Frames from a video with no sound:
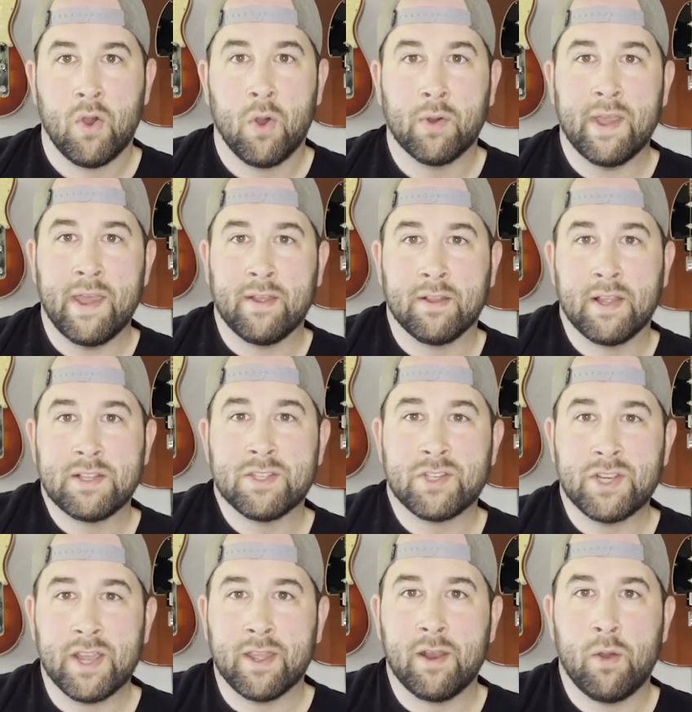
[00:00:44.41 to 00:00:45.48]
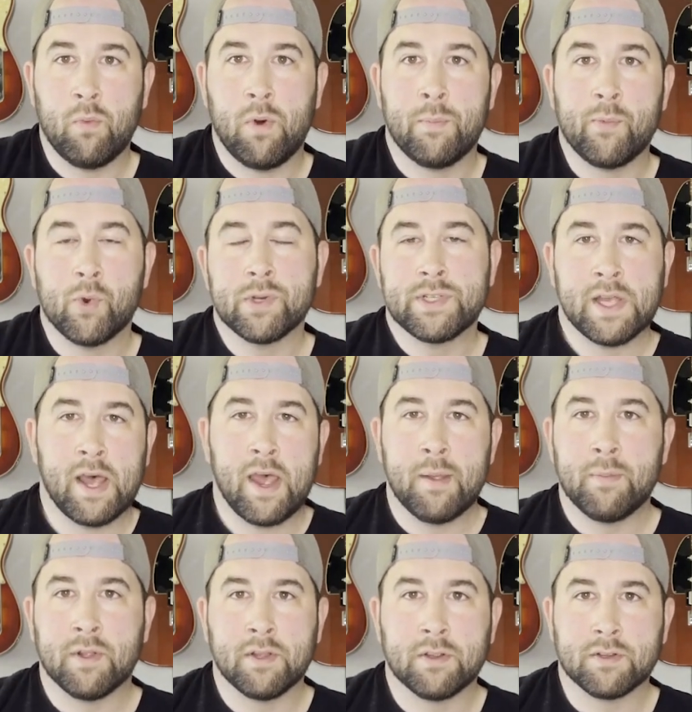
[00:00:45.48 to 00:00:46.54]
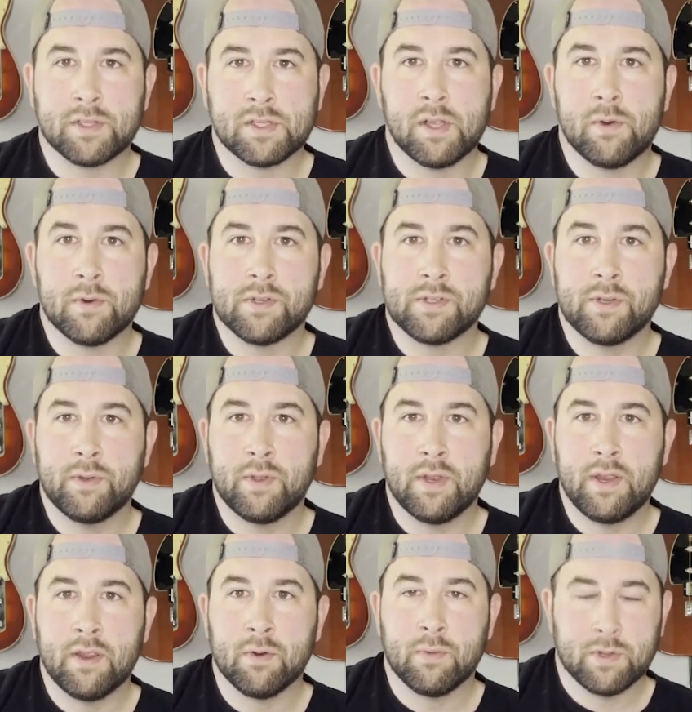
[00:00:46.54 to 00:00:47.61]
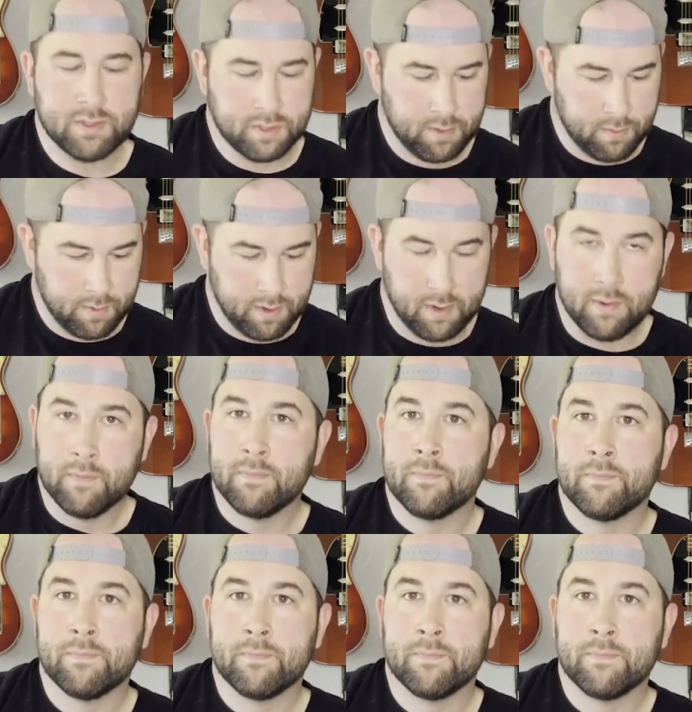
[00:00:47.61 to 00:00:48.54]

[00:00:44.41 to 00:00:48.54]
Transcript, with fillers: Okay, let's check it out one more time, a little slower so you can hear what's going on.